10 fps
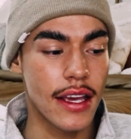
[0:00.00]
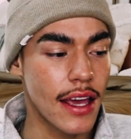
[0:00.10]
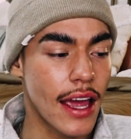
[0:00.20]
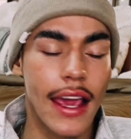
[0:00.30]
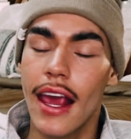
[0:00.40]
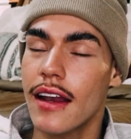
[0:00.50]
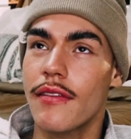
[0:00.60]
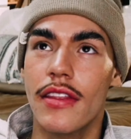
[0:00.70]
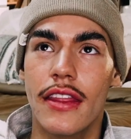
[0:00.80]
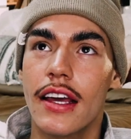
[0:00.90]
Like, I can't
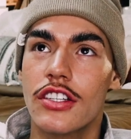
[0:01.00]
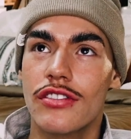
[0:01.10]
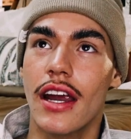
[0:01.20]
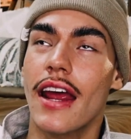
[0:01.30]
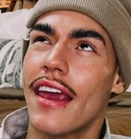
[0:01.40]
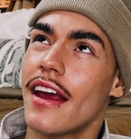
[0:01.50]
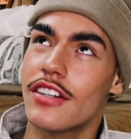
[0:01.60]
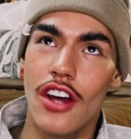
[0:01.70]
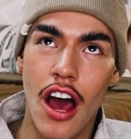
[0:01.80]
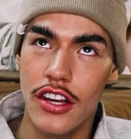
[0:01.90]
even think straight, I
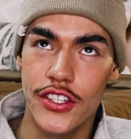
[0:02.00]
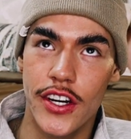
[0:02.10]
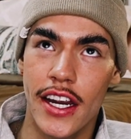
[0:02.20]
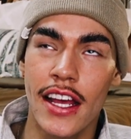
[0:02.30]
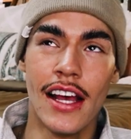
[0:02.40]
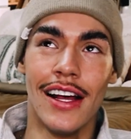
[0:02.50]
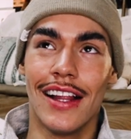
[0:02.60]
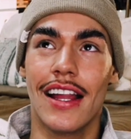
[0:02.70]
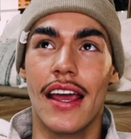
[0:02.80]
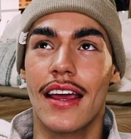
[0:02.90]
can't talk straight,
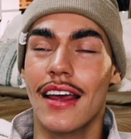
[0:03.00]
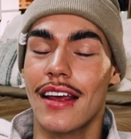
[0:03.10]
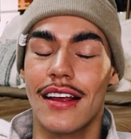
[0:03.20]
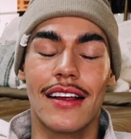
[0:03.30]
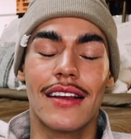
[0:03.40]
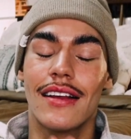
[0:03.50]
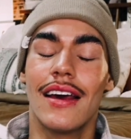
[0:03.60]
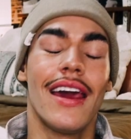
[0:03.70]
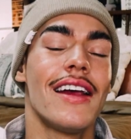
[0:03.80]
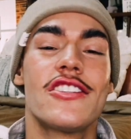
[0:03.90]
like,
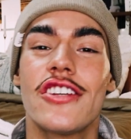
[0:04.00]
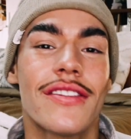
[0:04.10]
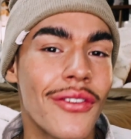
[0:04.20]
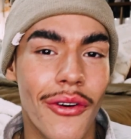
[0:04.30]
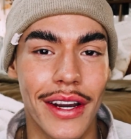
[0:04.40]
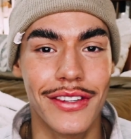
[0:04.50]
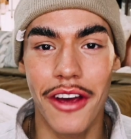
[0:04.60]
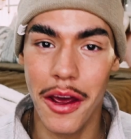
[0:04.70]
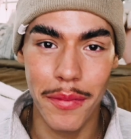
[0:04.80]
it's just annoying, so I